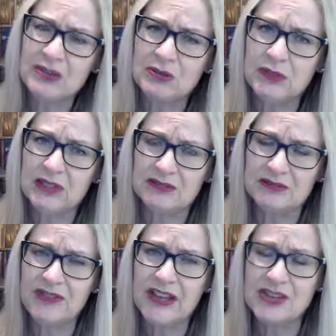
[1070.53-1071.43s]
well,
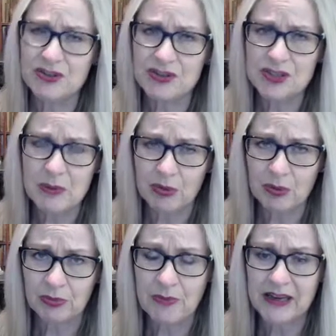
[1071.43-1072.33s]
they used to be
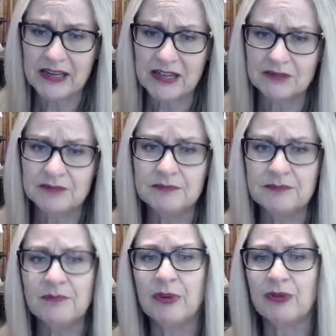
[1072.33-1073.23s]
problematic
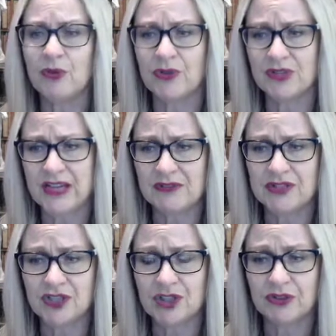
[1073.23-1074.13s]
before the David
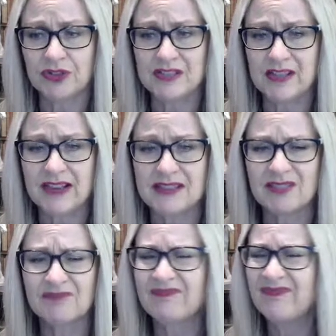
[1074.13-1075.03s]
Securities case.
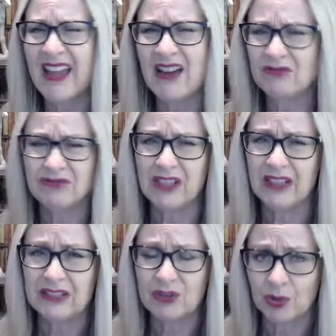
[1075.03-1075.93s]
Now,
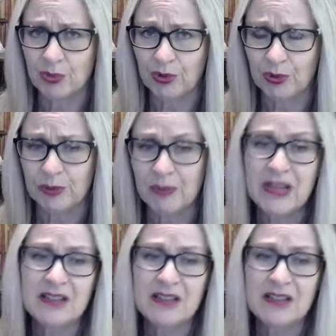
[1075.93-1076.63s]
really not a problem.